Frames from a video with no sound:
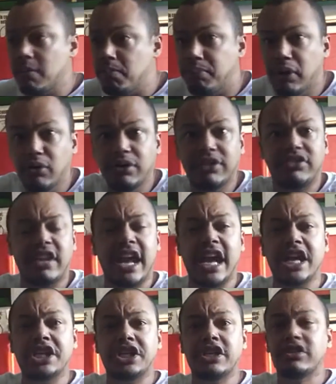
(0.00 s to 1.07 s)
Buddhist
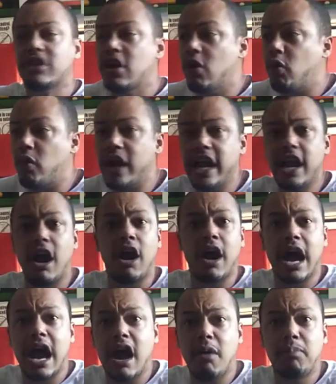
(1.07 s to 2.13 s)
Asians, we are
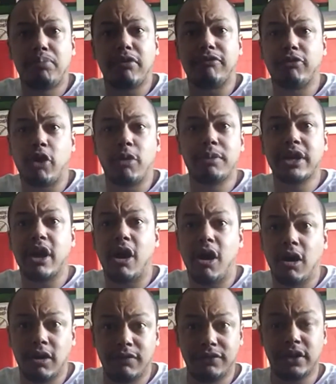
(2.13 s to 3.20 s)
outperforming
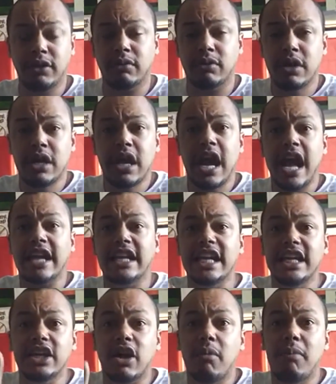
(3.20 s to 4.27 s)
all of you. And
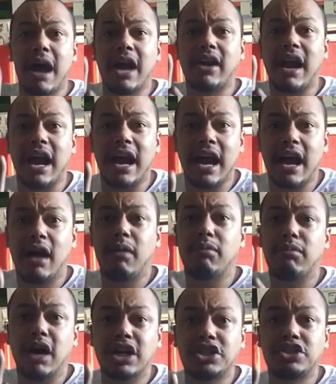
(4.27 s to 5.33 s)
no matter how
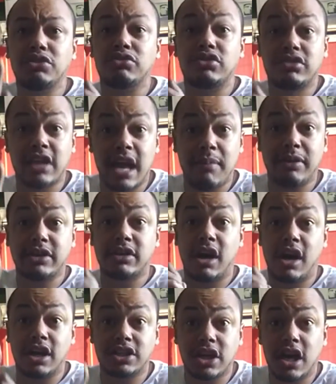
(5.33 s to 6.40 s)
much you
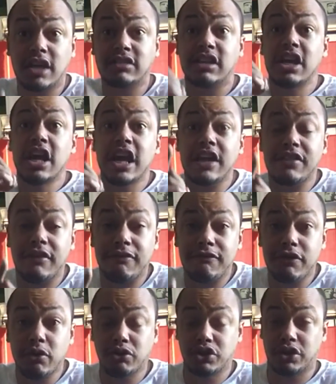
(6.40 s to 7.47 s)
sabotage us in the
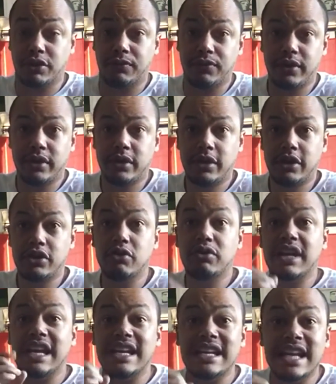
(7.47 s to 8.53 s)
future, you
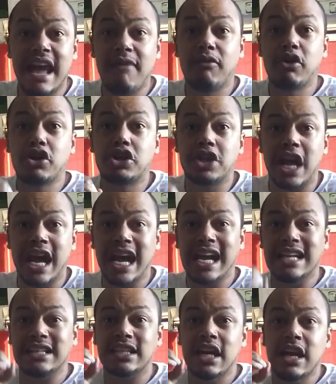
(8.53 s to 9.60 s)
can never
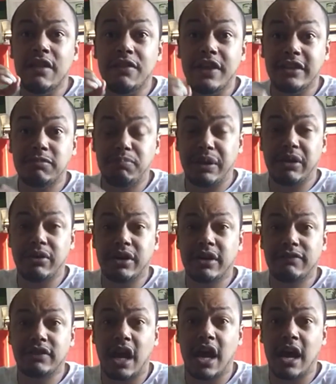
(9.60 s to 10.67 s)
change this period
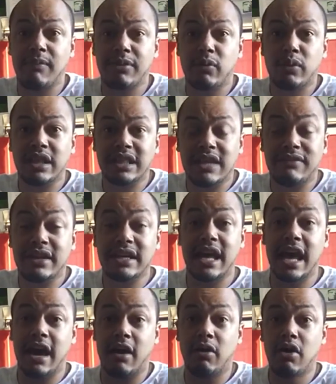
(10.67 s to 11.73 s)
of time that we live in
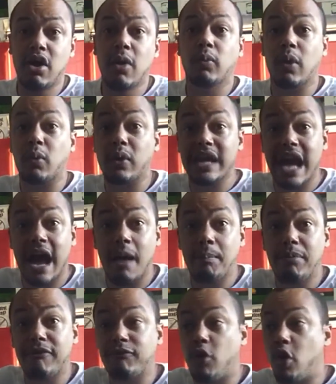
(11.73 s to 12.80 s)
now where we
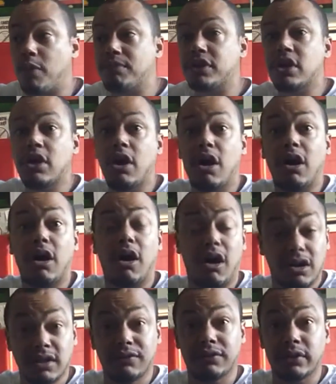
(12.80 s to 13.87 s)
outperformed
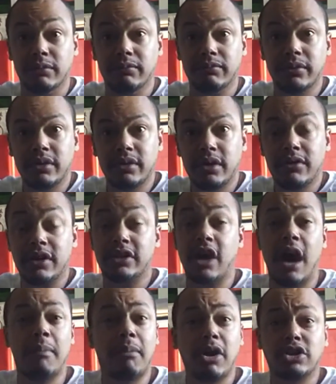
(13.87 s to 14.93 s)
all of you. The
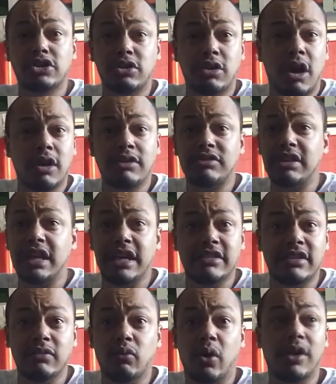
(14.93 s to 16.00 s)
top martial artist
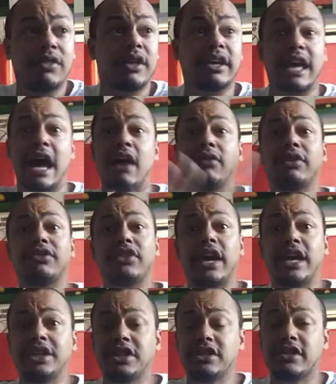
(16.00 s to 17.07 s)
isn't one of the countless
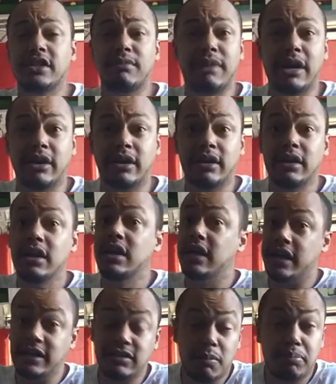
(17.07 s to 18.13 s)
Asians in America.
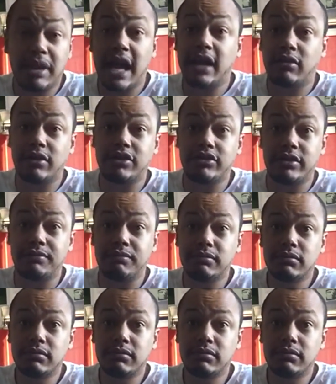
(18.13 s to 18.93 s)
He's a black Christian.